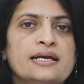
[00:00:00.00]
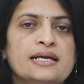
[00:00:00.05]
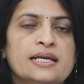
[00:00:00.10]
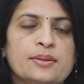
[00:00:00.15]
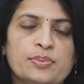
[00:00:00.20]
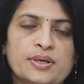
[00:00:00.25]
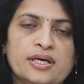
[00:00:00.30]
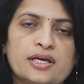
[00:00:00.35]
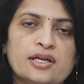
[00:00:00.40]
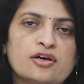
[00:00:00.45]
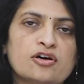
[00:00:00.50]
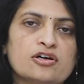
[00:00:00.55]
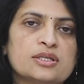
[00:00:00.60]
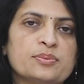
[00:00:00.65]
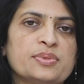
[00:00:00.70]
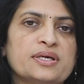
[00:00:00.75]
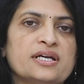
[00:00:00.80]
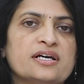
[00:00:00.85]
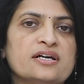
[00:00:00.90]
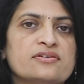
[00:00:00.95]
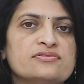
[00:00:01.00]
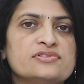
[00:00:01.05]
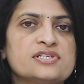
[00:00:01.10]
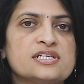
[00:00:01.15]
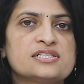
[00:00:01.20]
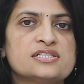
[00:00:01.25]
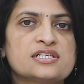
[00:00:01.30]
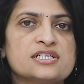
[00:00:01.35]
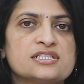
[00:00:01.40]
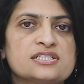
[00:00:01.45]
Depending on the period of
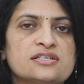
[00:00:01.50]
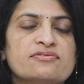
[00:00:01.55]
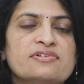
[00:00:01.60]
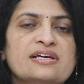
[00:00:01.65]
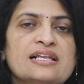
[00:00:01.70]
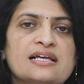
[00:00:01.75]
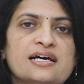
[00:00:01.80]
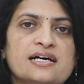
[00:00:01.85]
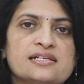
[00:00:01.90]
gestation, we will